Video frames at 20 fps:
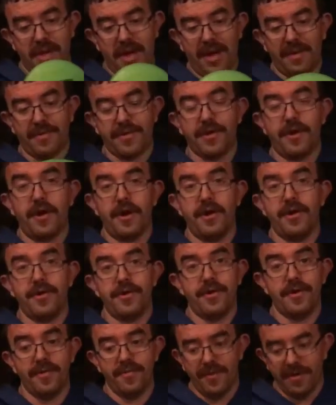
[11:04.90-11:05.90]
I'm starting
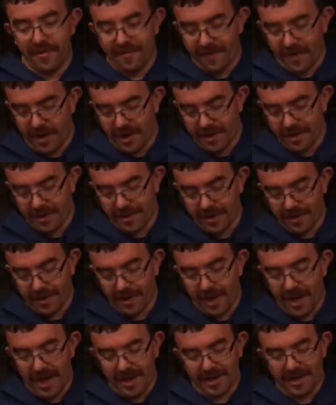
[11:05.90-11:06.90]
to move on to the
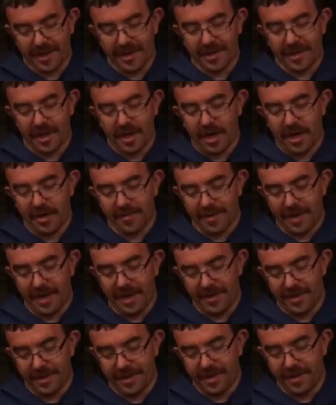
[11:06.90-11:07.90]
Classic Soft
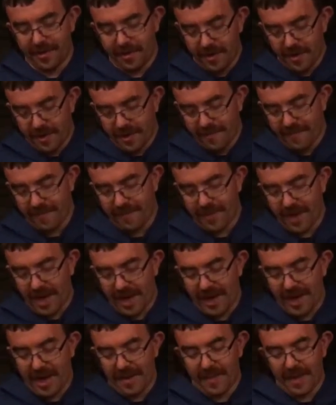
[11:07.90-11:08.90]
and from
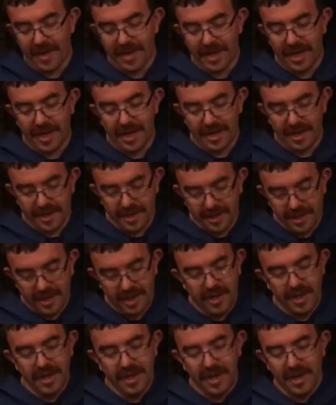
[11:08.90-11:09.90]
Dynamic Discs
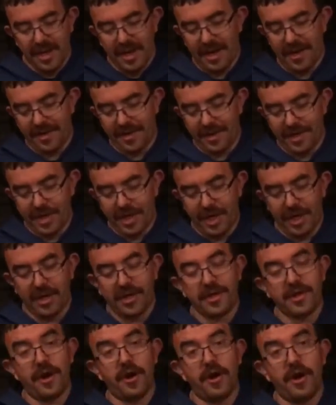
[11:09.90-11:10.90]
and the
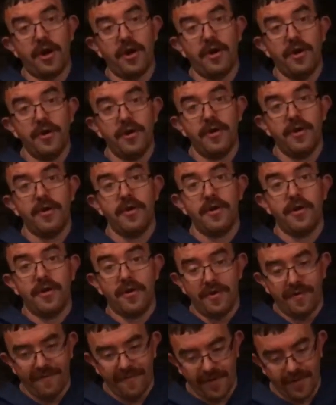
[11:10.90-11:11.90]
G-Star
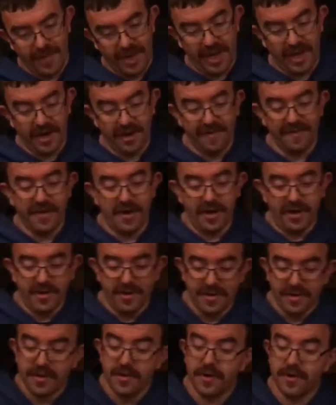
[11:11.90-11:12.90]
from Innova.
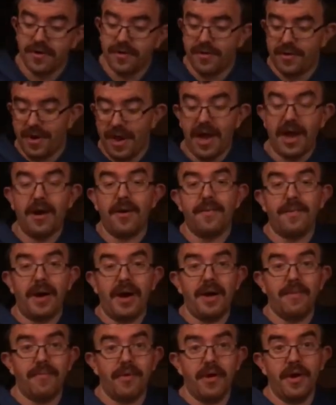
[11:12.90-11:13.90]
Those are now
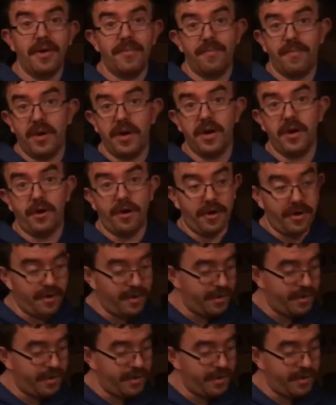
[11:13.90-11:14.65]
my bread and butter.